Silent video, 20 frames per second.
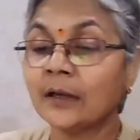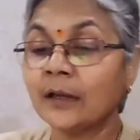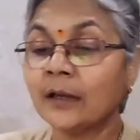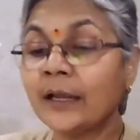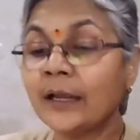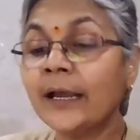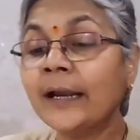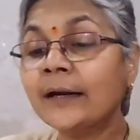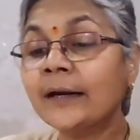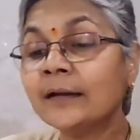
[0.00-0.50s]

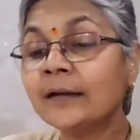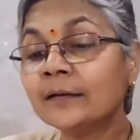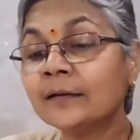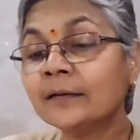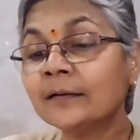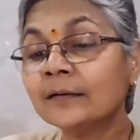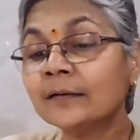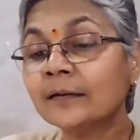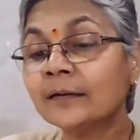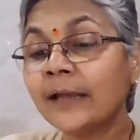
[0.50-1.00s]
And
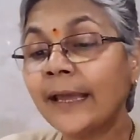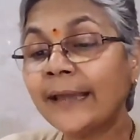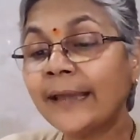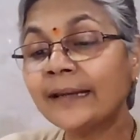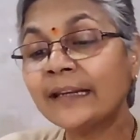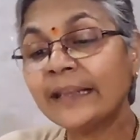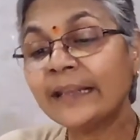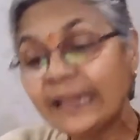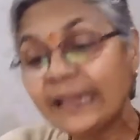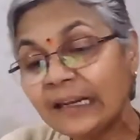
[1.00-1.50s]

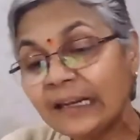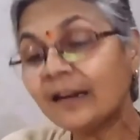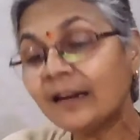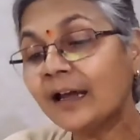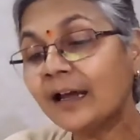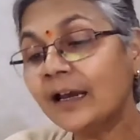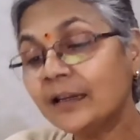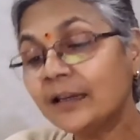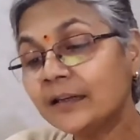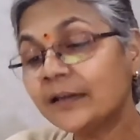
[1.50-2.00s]
an
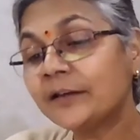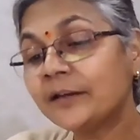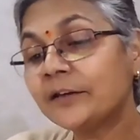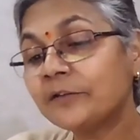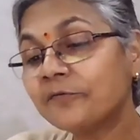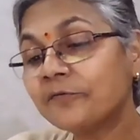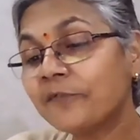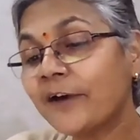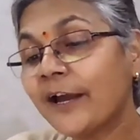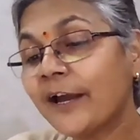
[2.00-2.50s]

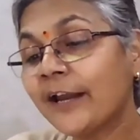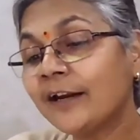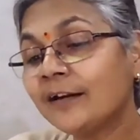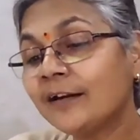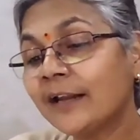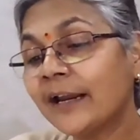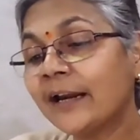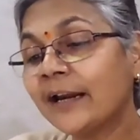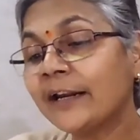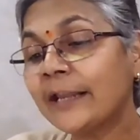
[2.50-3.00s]
ill-identified
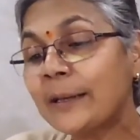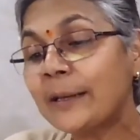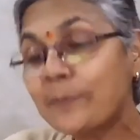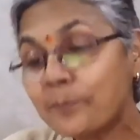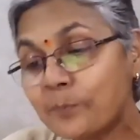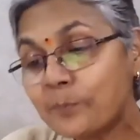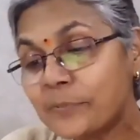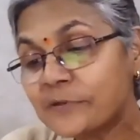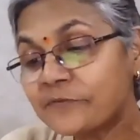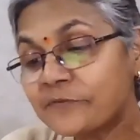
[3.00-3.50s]
and
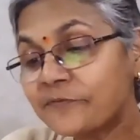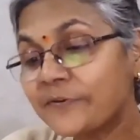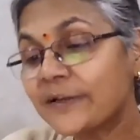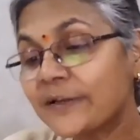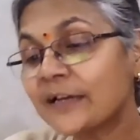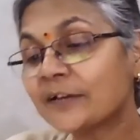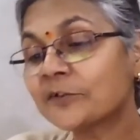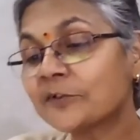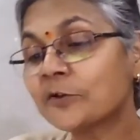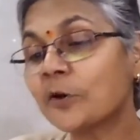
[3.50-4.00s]

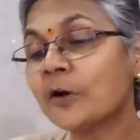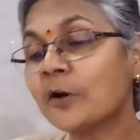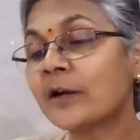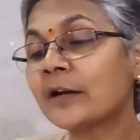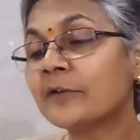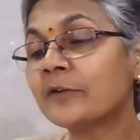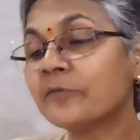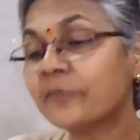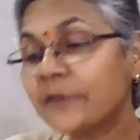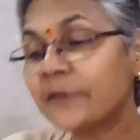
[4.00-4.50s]
imperfect or
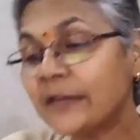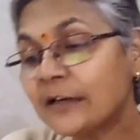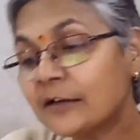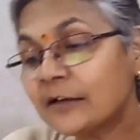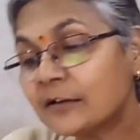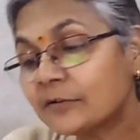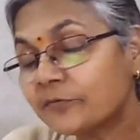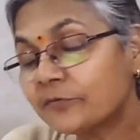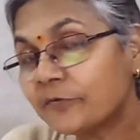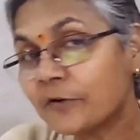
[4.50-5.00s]
a weak
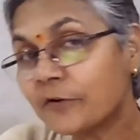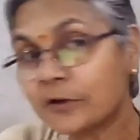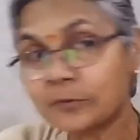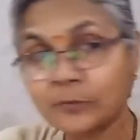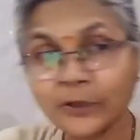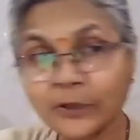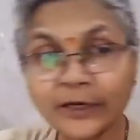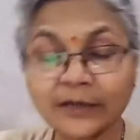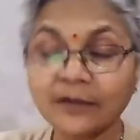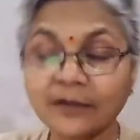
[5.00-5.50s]

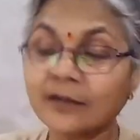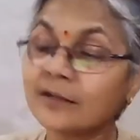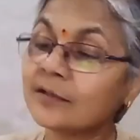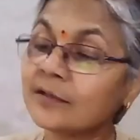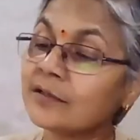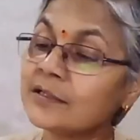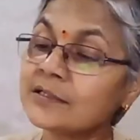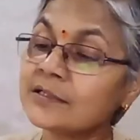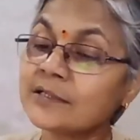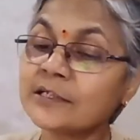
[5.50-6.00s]
formulated
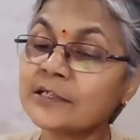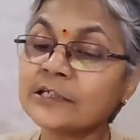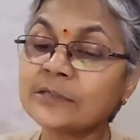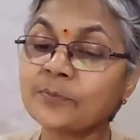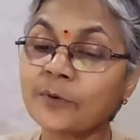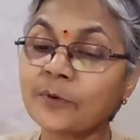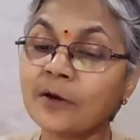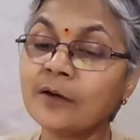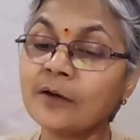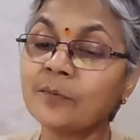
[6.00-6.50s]
research
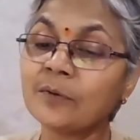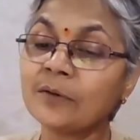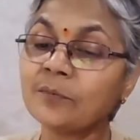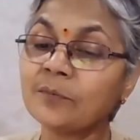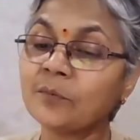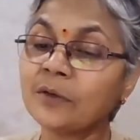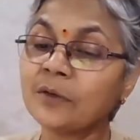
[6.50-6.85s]
problem